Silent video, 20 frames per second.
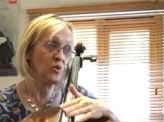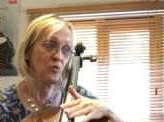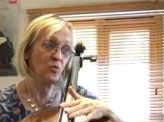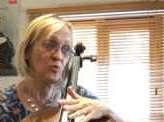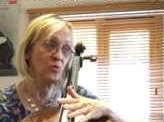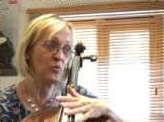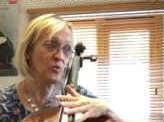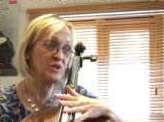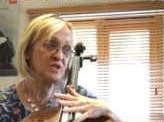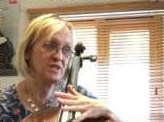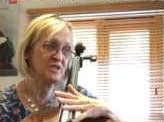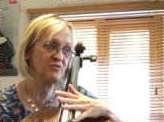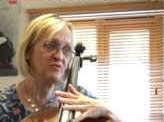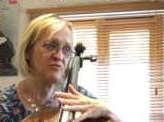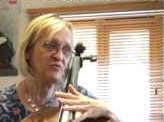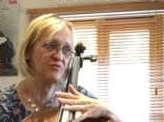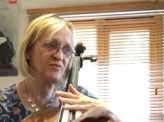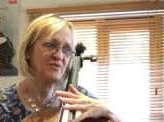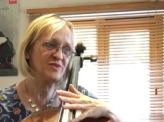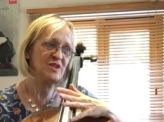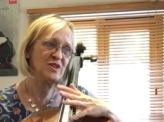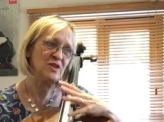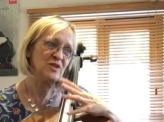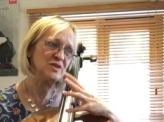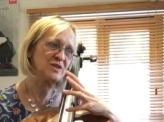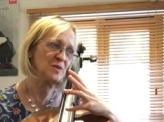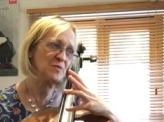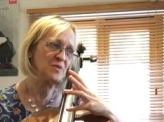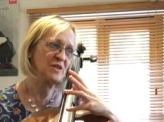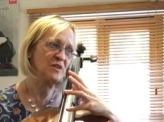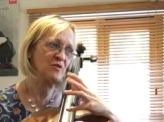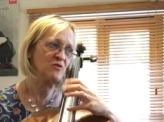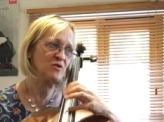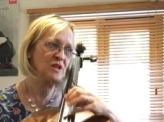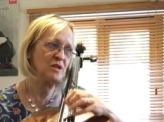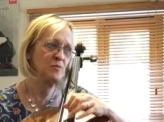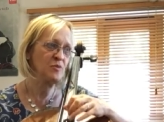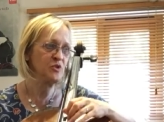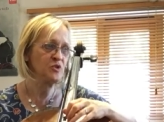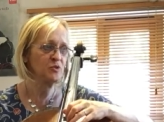which is, you know, something really
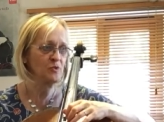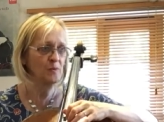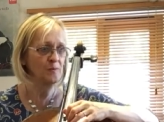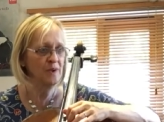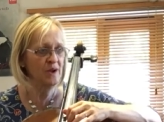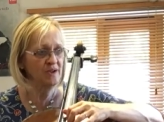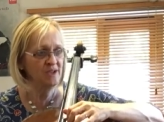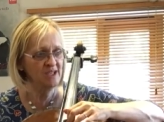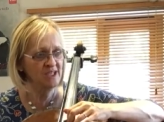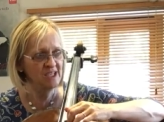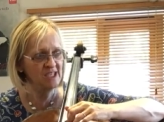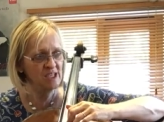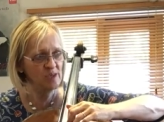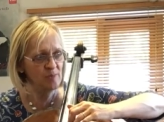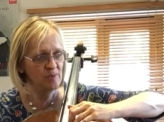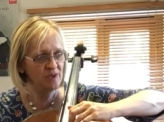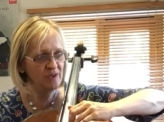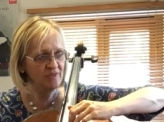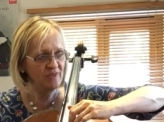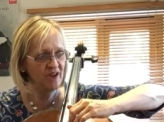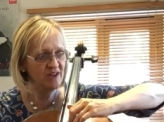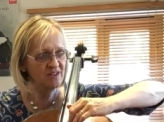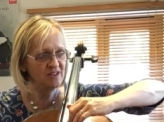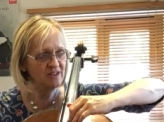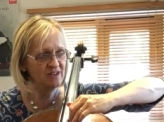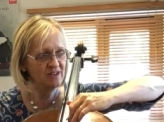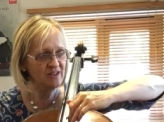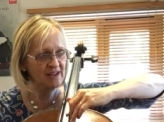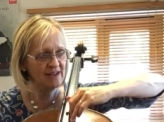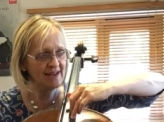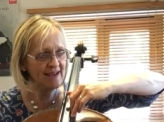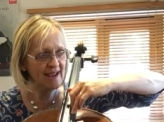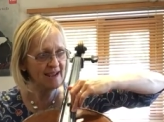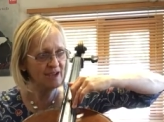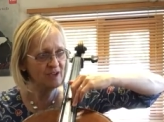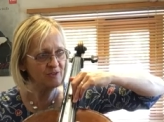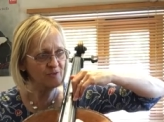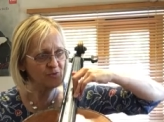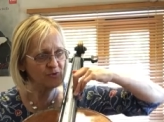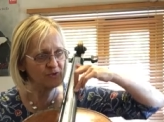beautiful about keeping that and the
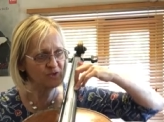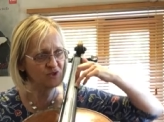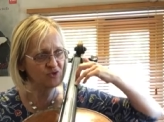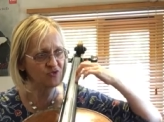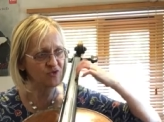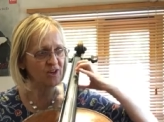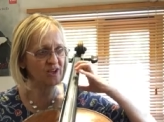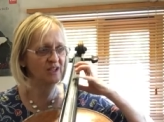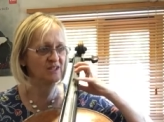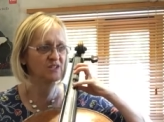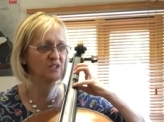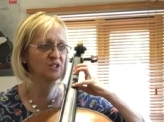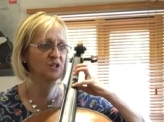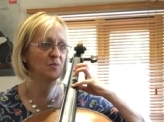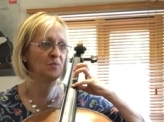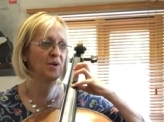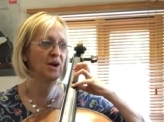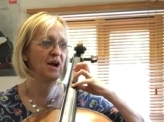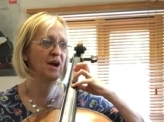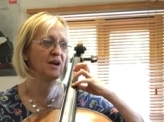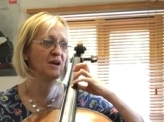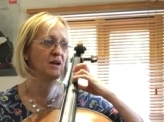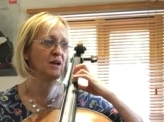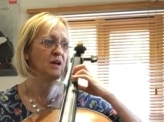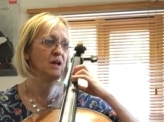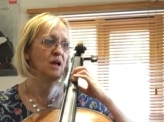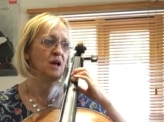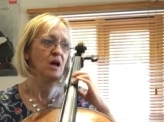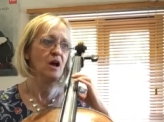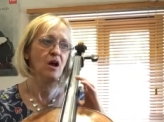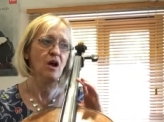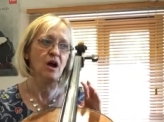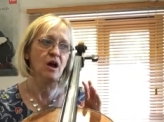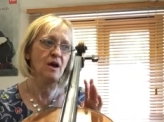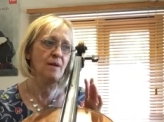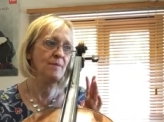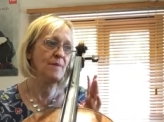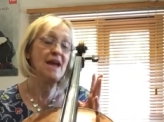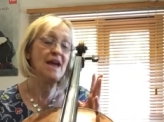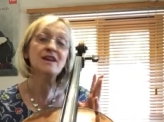length of the string as you come back.
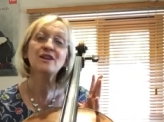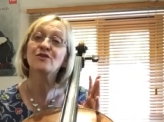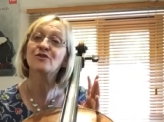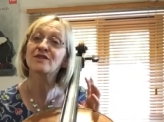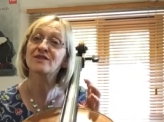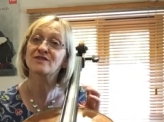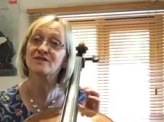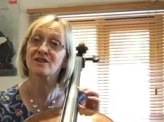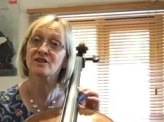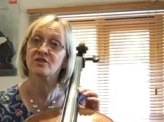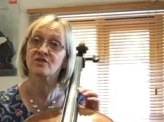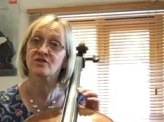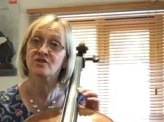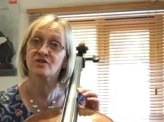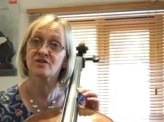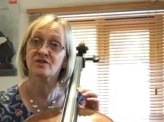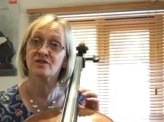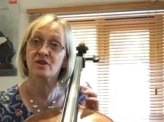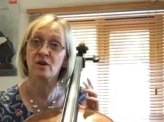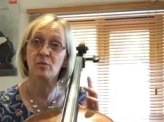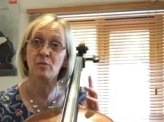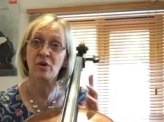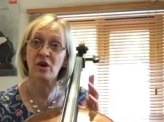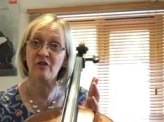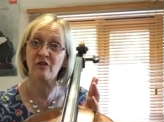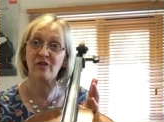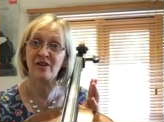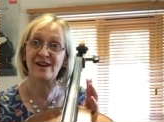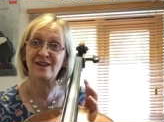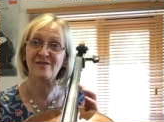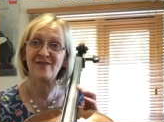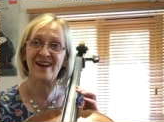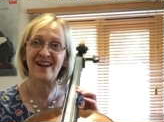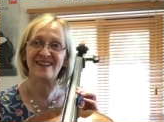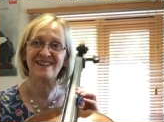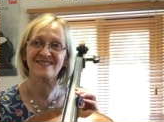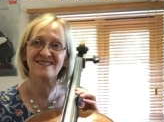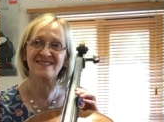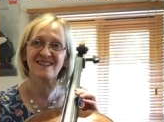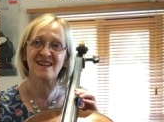Any of these solutions are perfectly
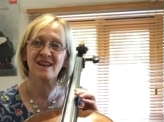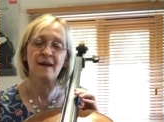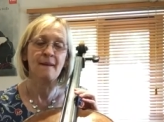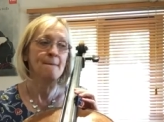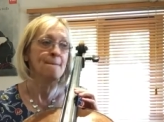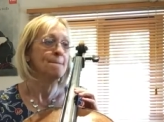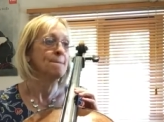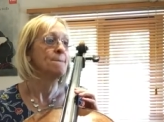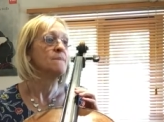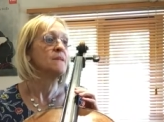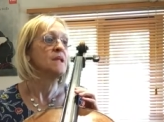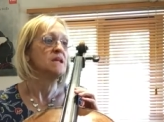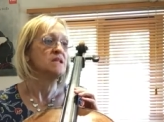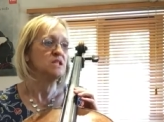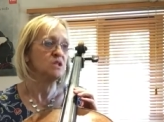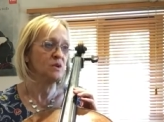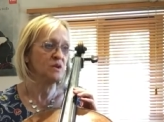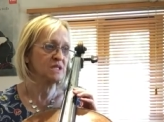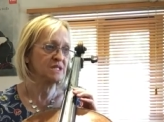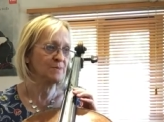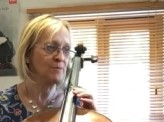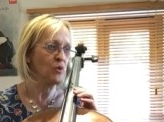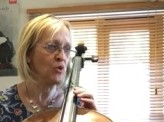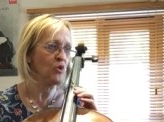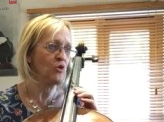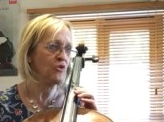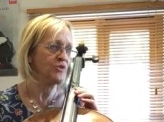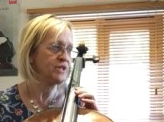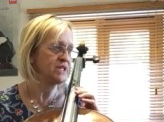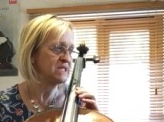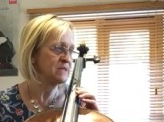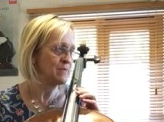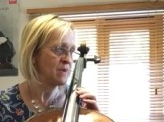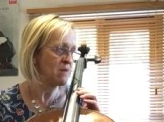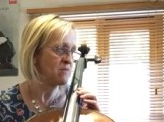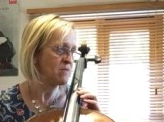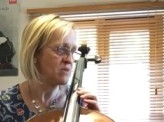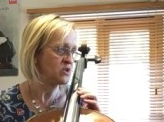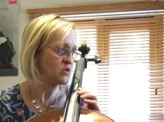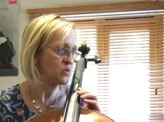valid, so explore and
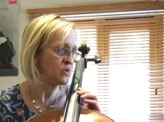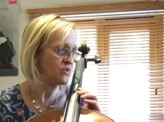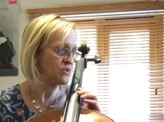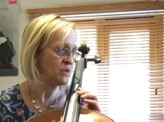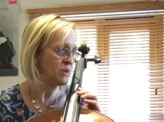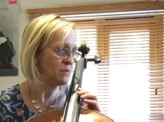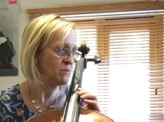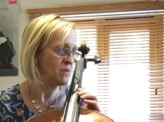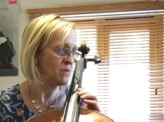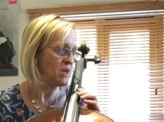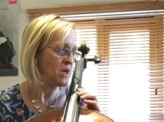experiment with them.